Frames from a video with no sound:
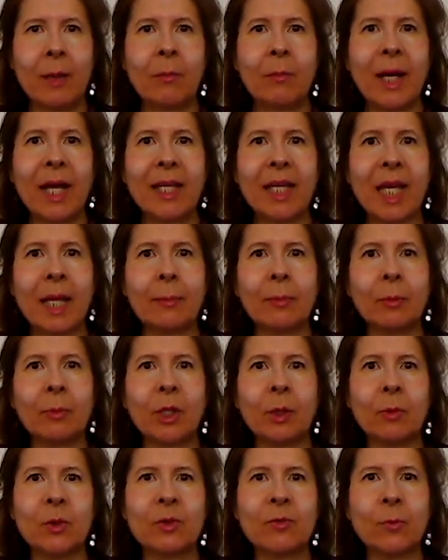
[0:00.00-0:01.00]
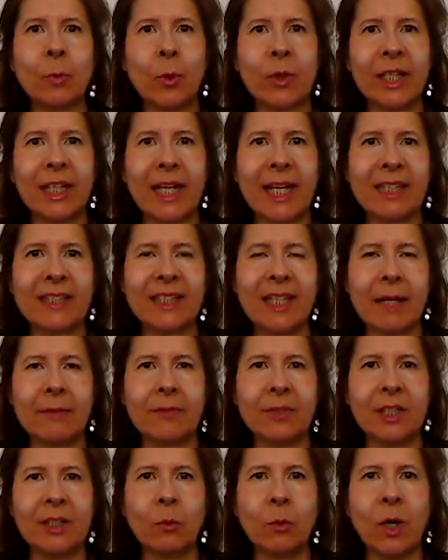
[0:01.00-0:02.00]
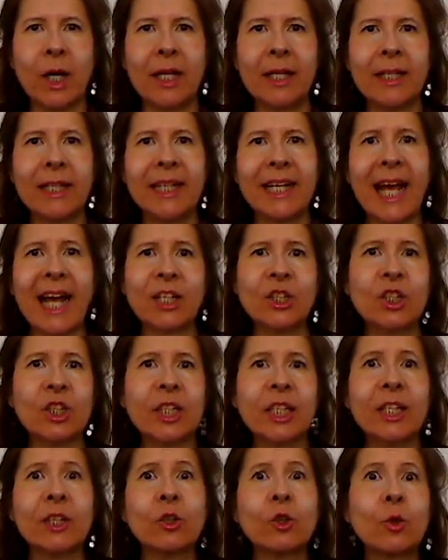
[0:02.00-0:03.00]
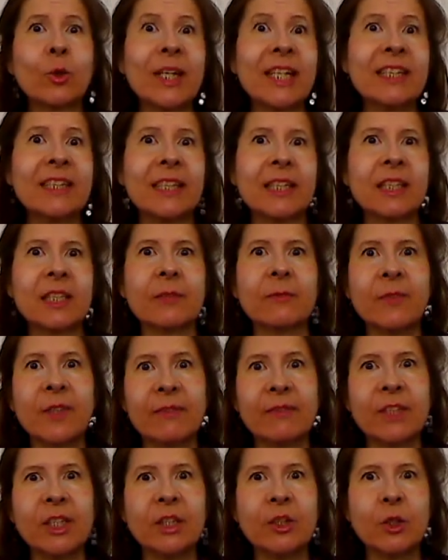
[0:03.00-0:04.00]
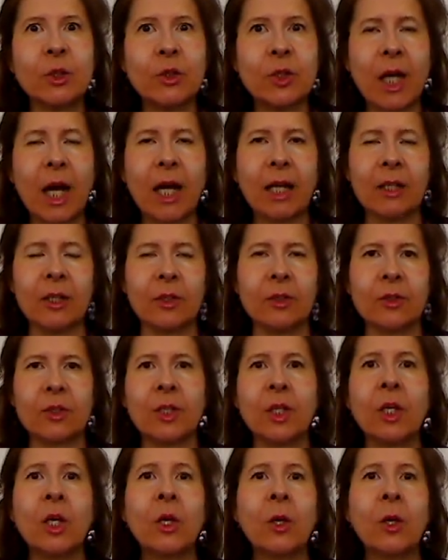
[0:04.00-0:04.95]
My cable bill was $48.71. It actually increased it to $52.